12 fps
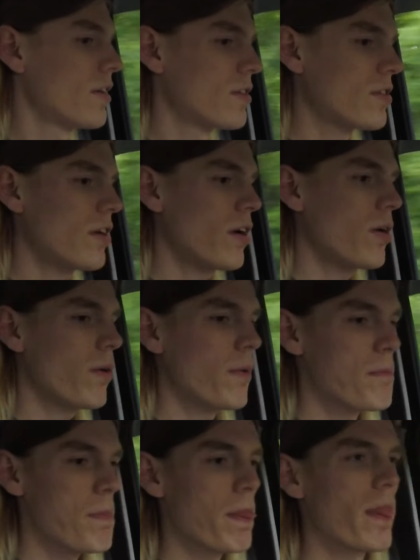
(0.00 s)
So
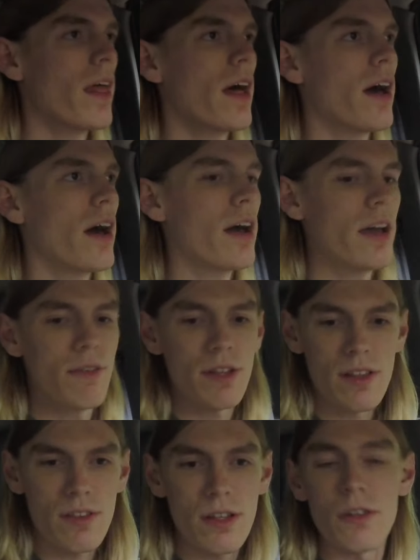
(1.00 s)
uh,
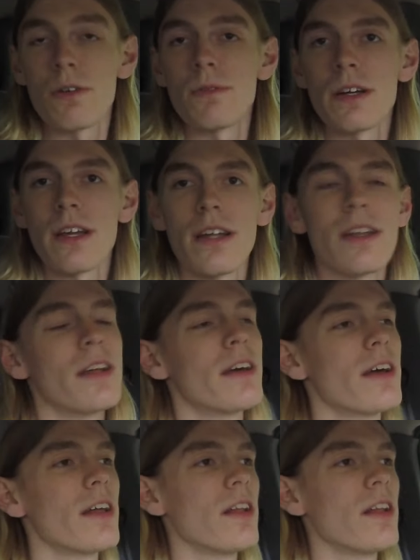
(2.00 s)
everything's legal again.